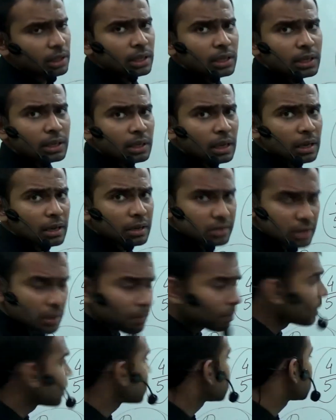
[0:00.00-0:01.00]
the
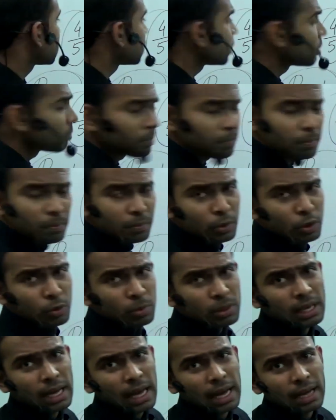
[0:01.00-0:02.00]
simplest term to
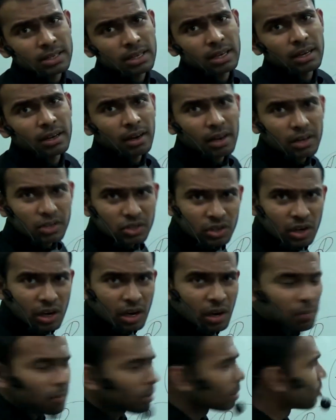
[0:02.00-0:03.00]
be as a rational
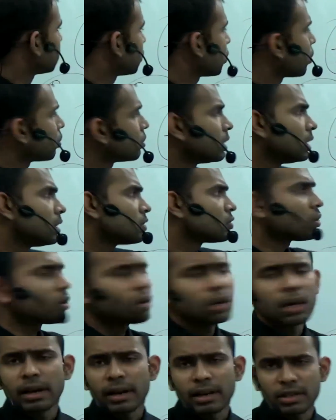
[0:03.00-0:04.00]
number, though these
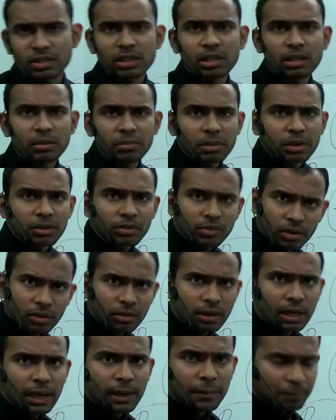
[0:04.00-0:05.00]
all are rational numbers.
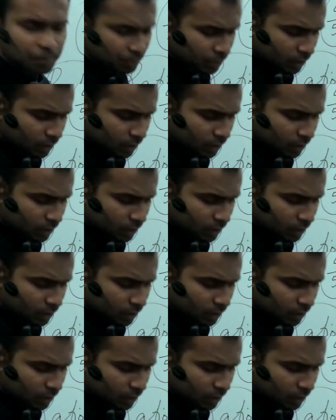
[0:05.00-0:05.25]
Okay,